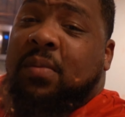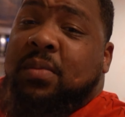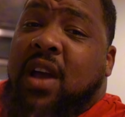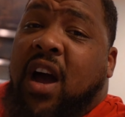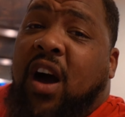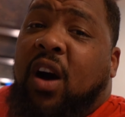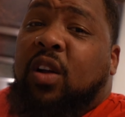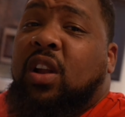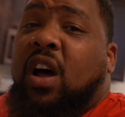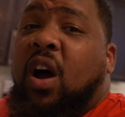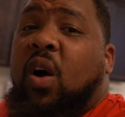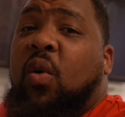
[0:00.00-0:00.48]

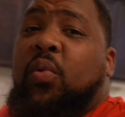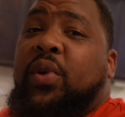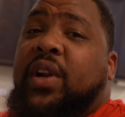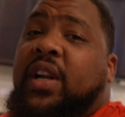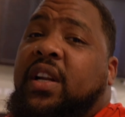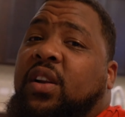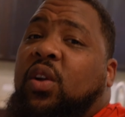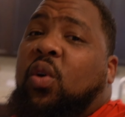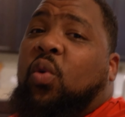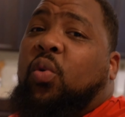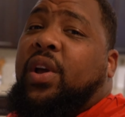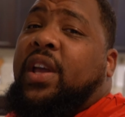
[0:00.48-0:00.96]
Y'all already
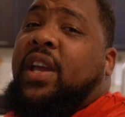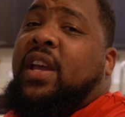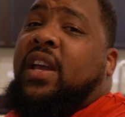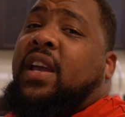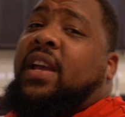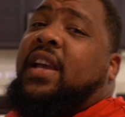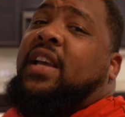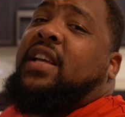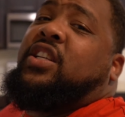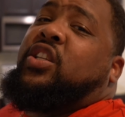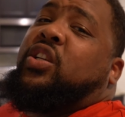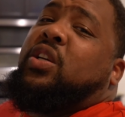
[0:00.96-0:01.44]
know it
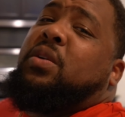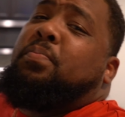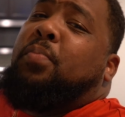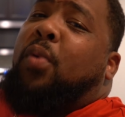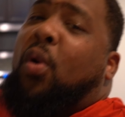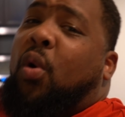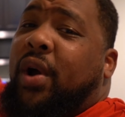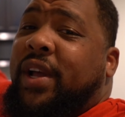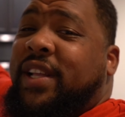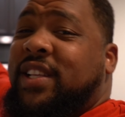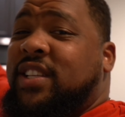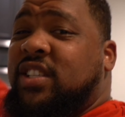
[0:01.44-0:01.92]
is your
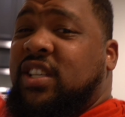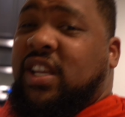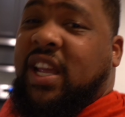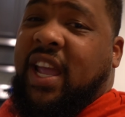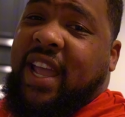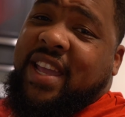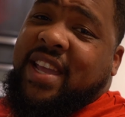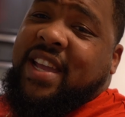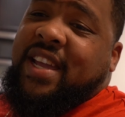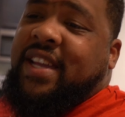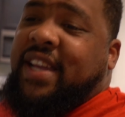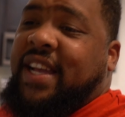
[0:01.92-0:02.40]
boy
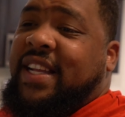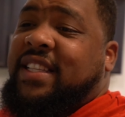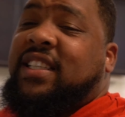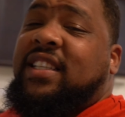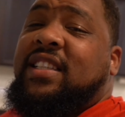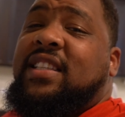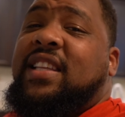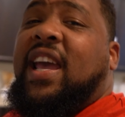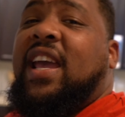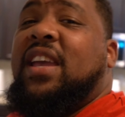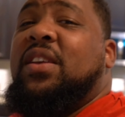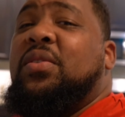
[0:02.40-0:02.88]
Jay, and
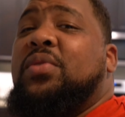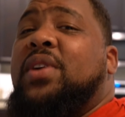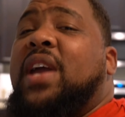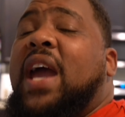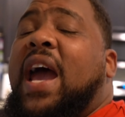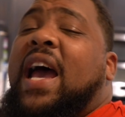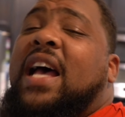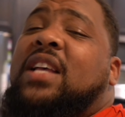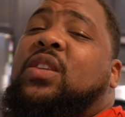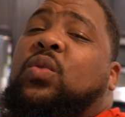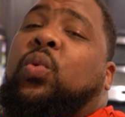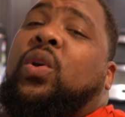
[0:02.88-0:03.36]
today, you
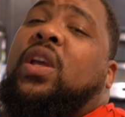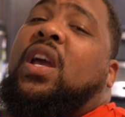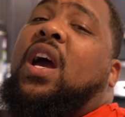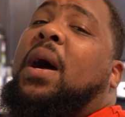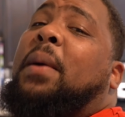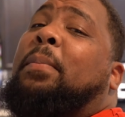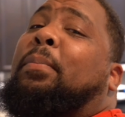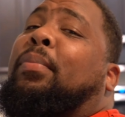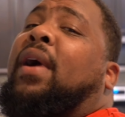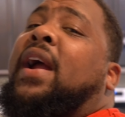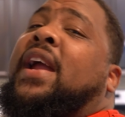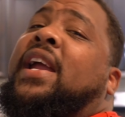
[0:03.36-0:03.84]
guys, we
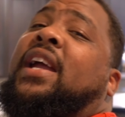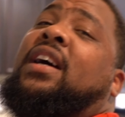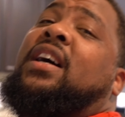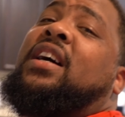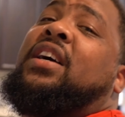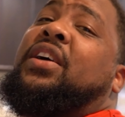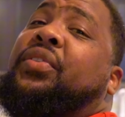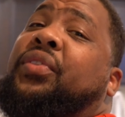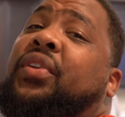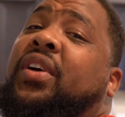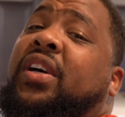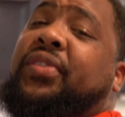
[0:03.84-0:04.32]
are bringing
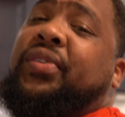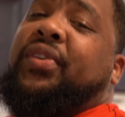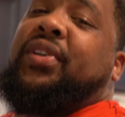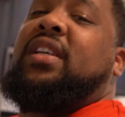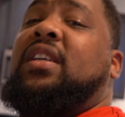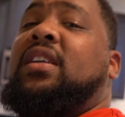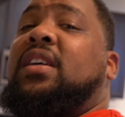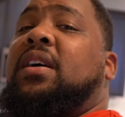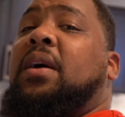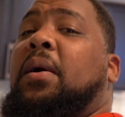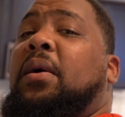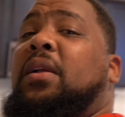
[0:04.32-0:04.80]

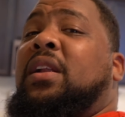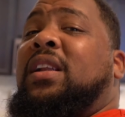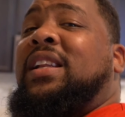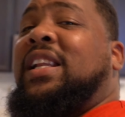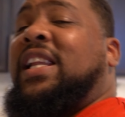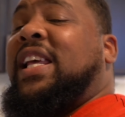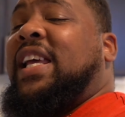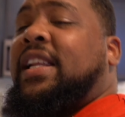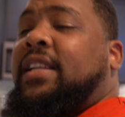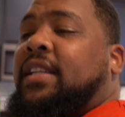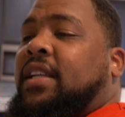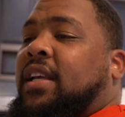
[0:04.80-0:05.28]
another
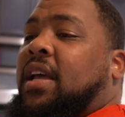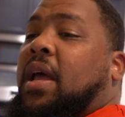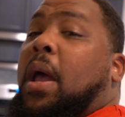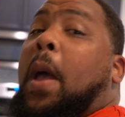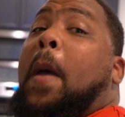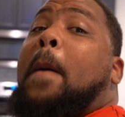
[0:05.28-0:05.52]
lit